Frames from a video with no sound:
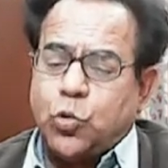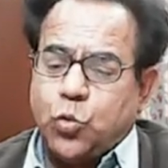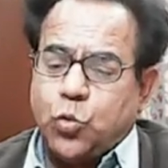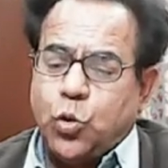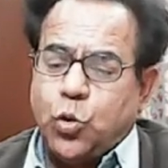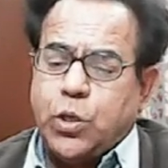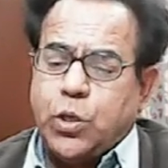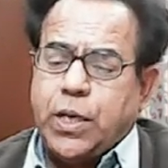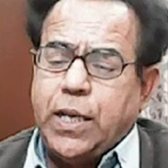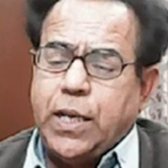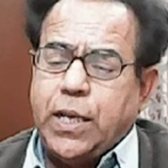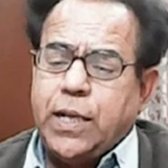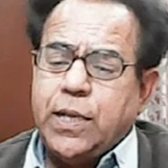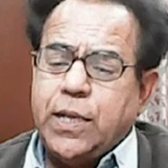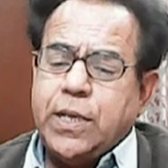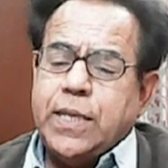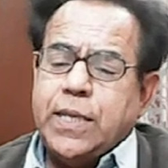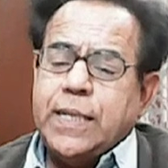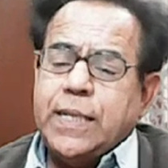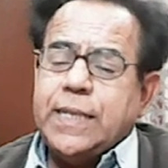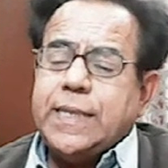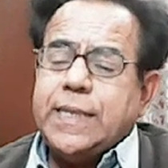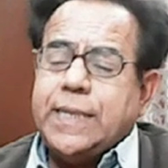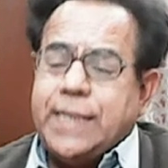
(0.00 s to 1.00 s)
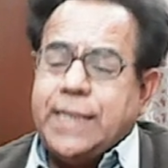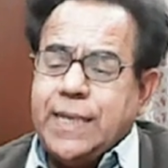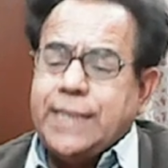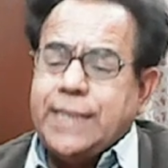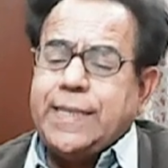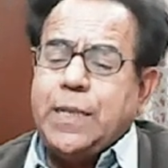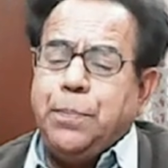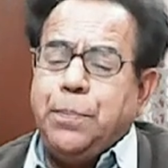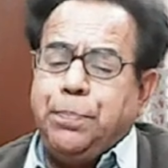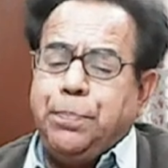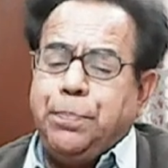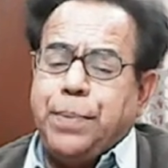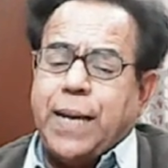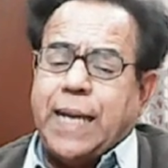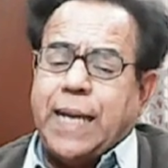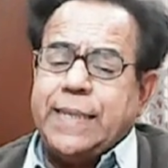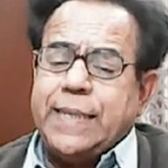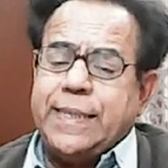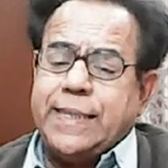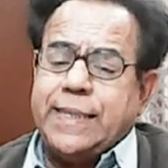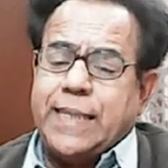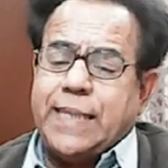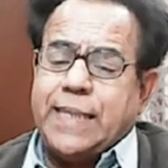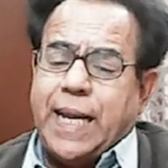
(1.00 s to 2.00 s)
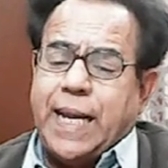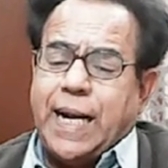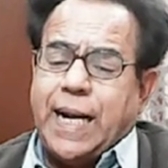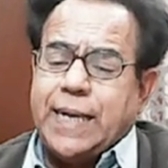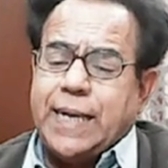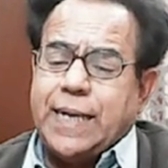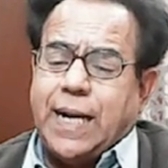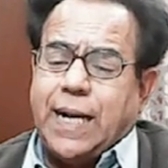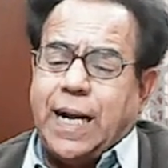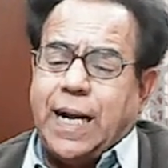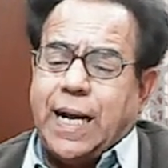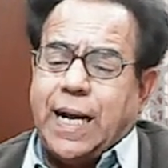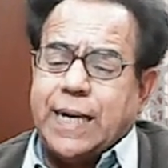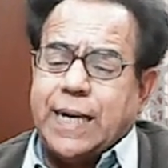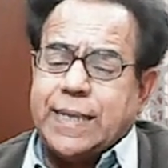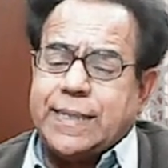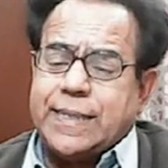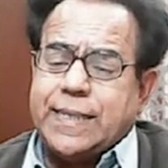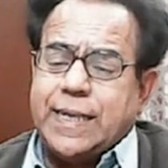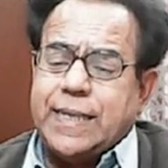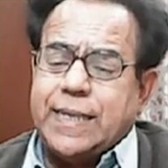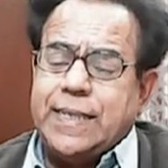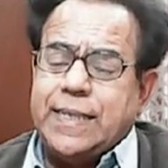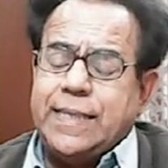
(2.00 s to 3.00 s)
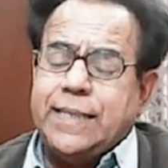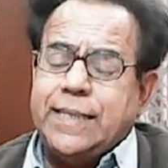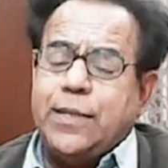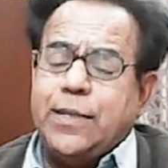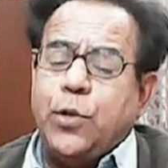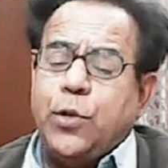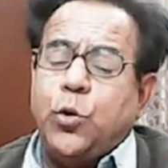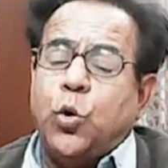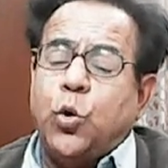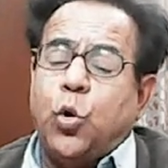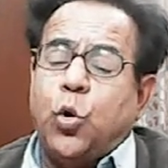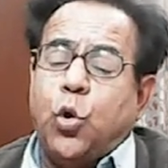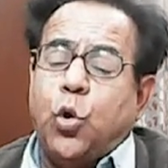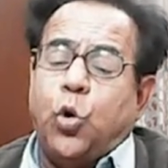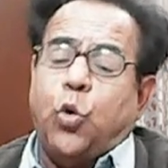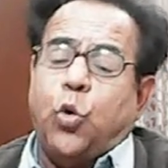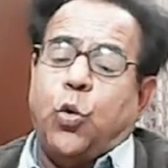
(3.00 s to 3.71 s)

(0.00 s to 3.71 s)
Okay, this implies that answer is no.